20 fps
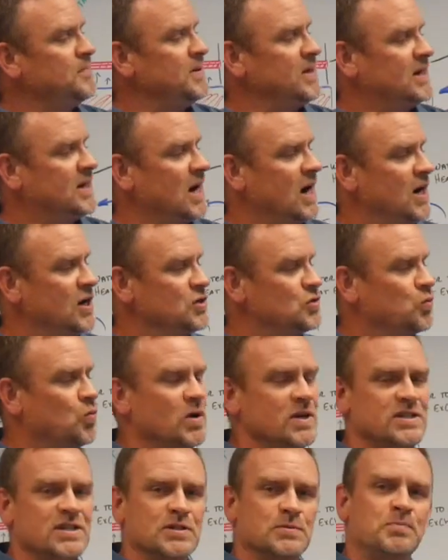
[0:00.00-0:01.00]
because
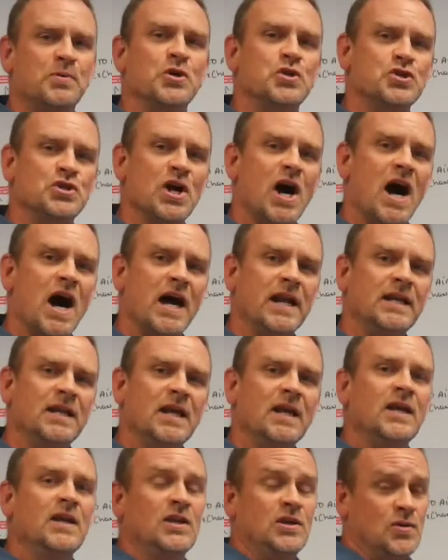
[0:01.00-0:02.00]
once it's pushed on,
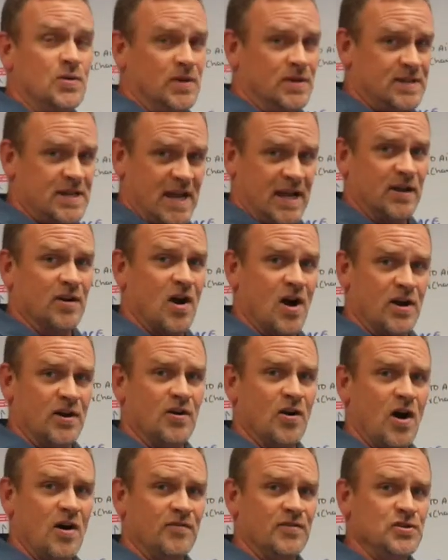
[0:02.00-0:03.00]
you can take it on
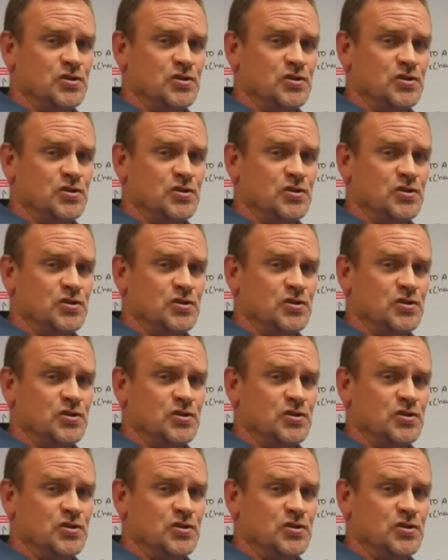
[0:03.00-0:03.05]
and off